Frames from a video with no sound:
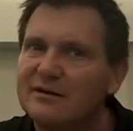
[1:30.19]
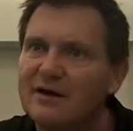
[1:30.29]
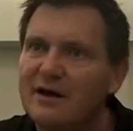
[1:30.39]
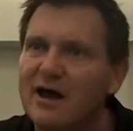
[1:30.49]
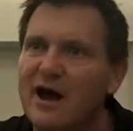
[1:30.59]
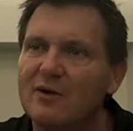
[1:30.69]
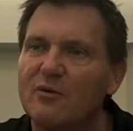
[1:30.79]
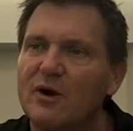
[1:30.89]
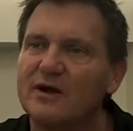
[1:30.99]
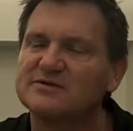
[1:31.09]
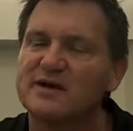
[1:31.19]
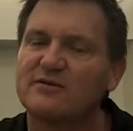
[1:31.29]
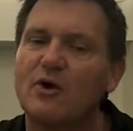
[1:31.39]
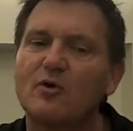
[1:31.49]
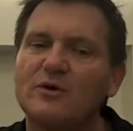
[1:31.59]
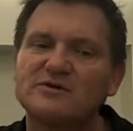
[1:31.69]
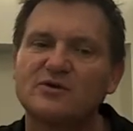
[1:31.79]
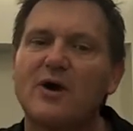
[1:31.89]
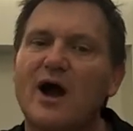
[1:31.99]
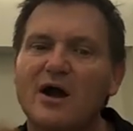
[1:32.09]
No. It's like the whole
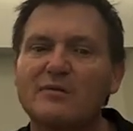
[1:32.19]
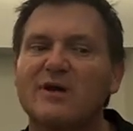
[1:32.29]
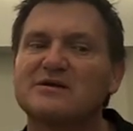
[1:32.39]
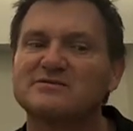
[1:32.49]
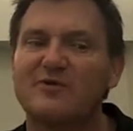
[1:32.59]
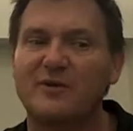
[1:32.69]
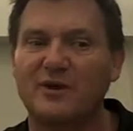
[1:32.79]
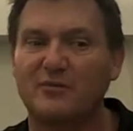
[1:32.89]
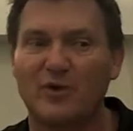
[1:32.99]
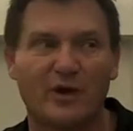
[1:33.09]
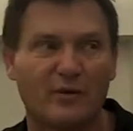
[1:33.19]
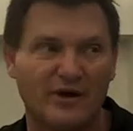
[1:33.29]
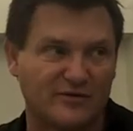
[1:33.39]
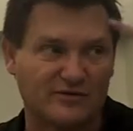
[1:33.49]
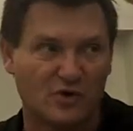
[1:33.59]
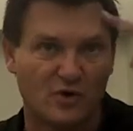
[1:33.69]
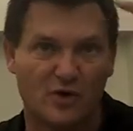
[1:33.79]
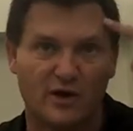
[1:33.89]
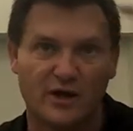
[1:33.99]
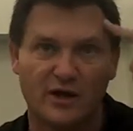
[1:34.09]
reason you hire me is for me to bring whatever's going
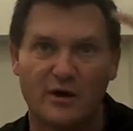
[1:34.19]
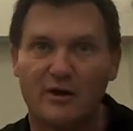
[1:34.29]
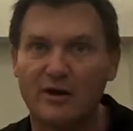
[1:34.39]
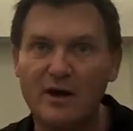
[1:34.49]
on in here,